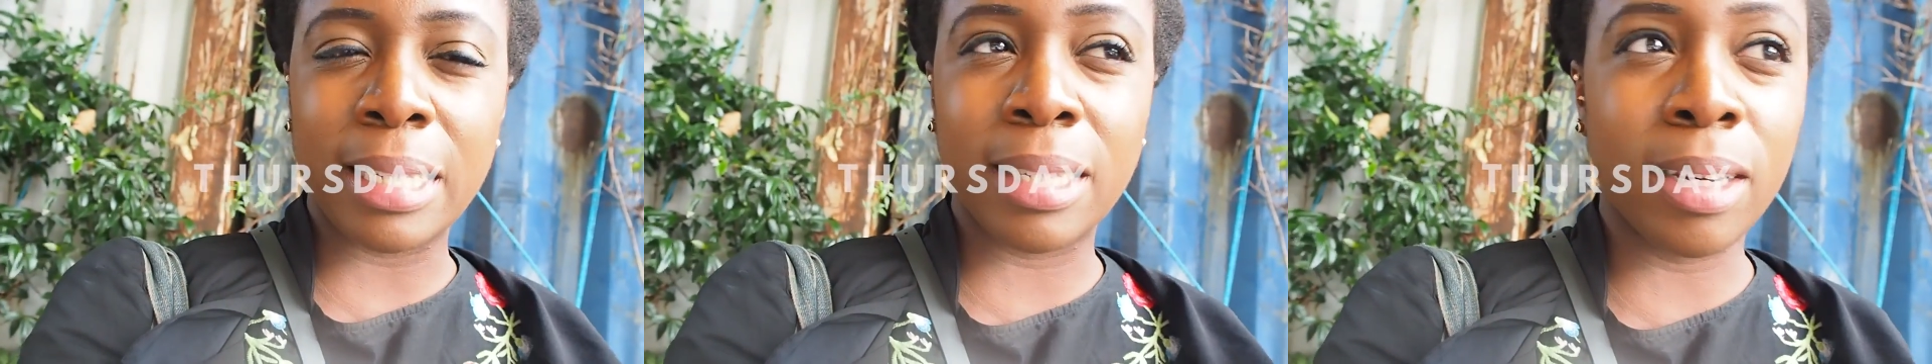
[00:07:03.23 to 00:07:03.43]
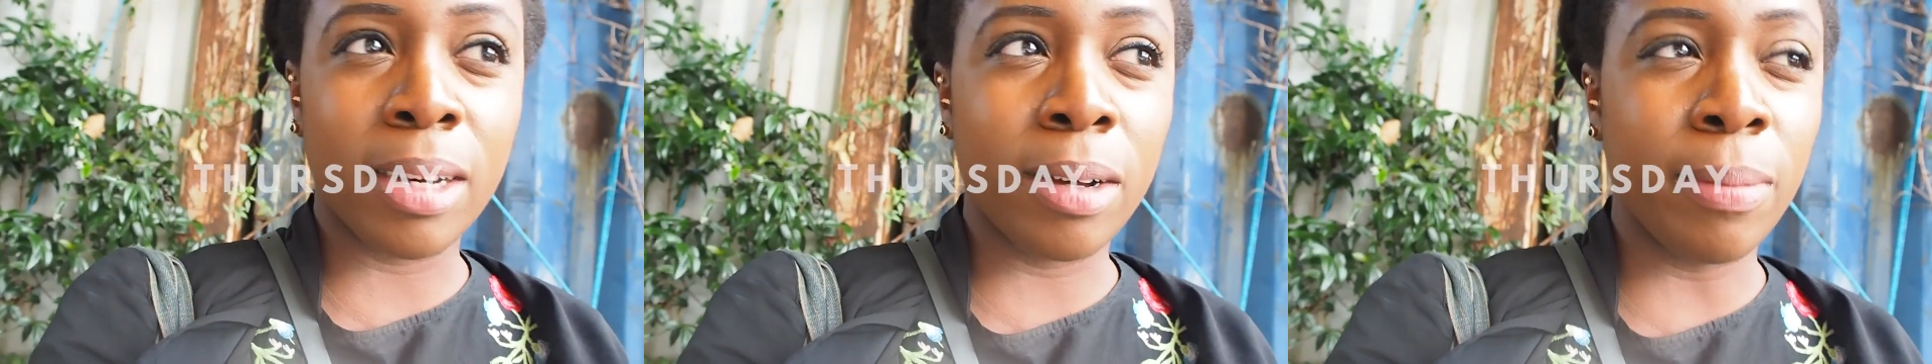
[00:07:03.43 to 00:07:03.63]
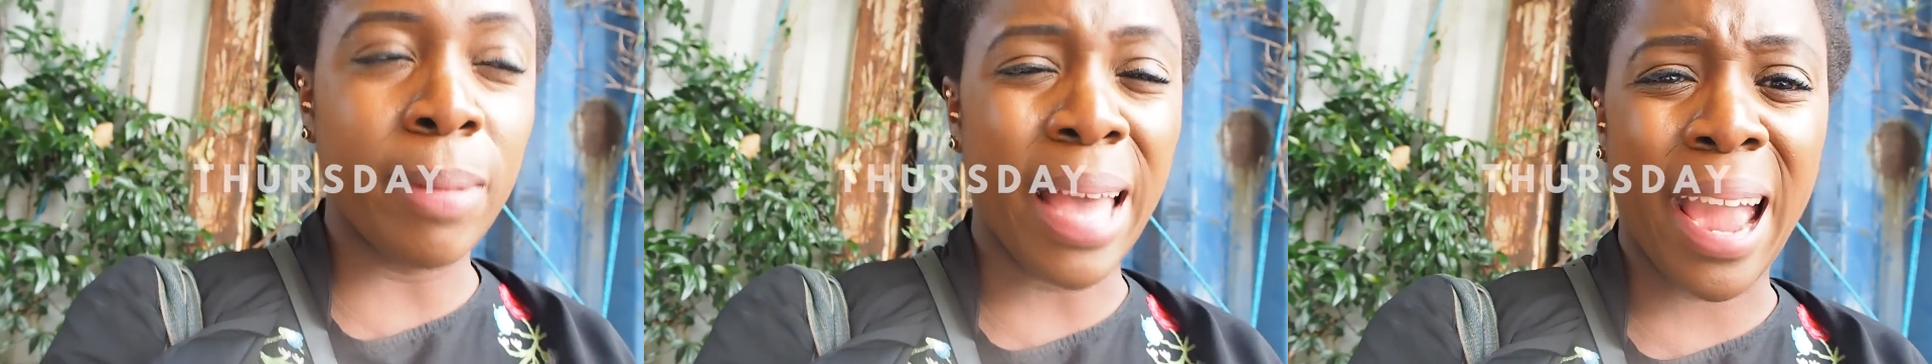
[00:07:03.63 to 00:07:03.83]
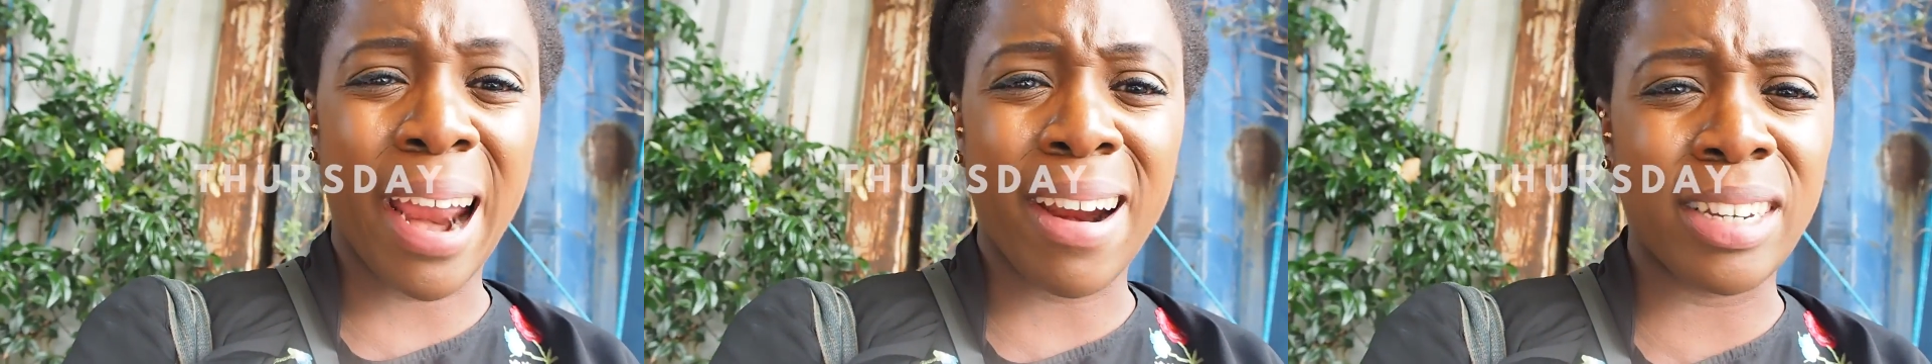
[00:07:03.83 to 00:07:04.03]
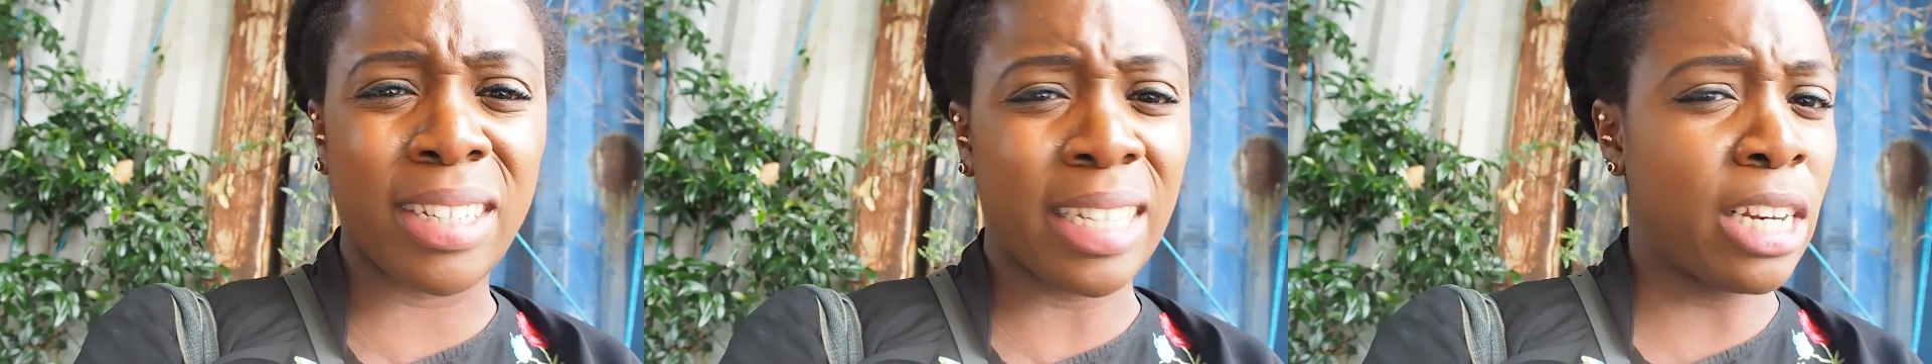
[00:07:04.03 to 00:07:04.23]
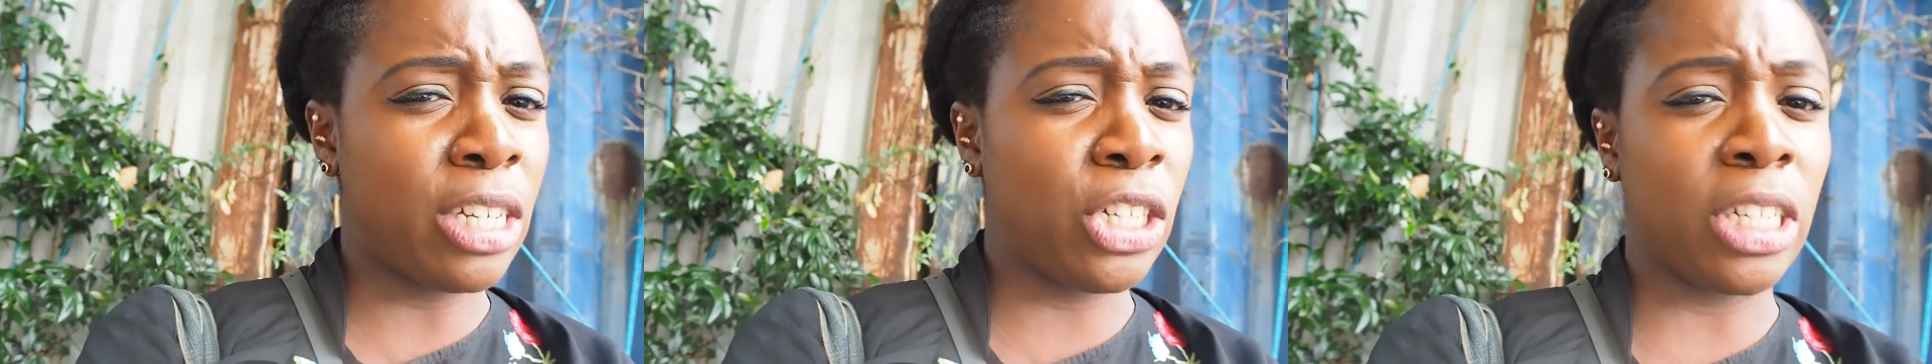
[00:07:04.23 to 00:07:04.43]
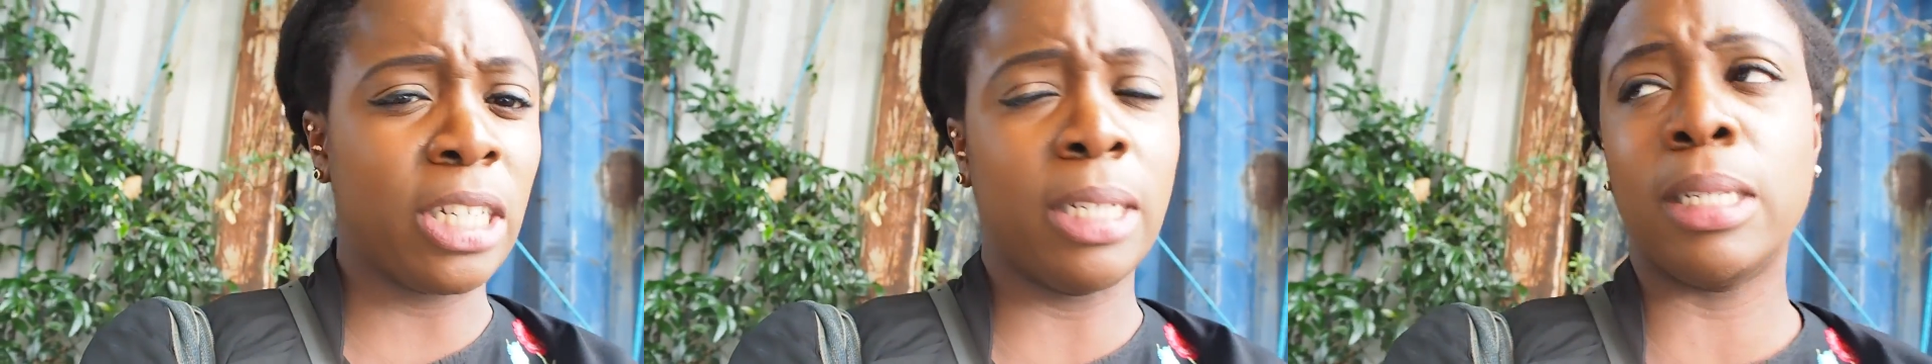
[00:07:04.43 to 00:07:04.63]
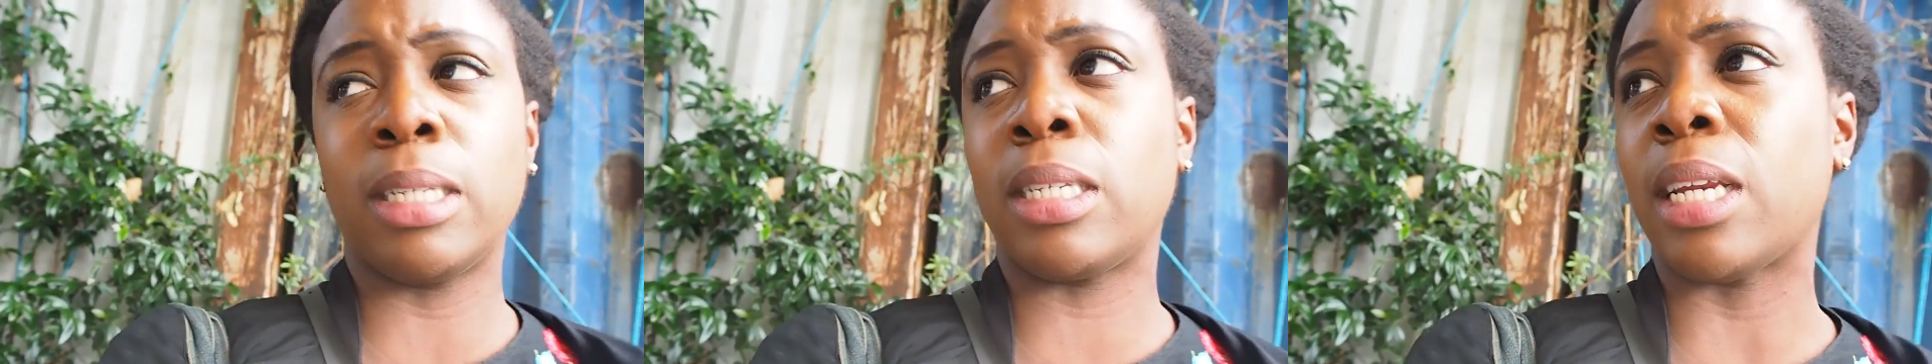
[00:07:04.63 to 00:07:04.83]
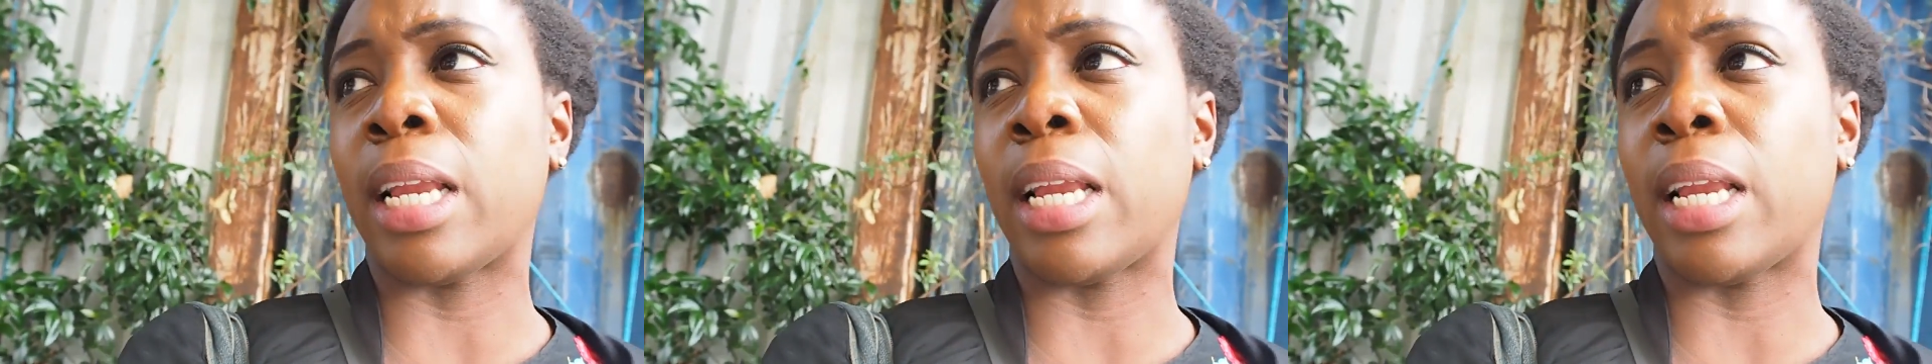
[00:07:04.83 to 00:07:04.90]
some hair extensions to,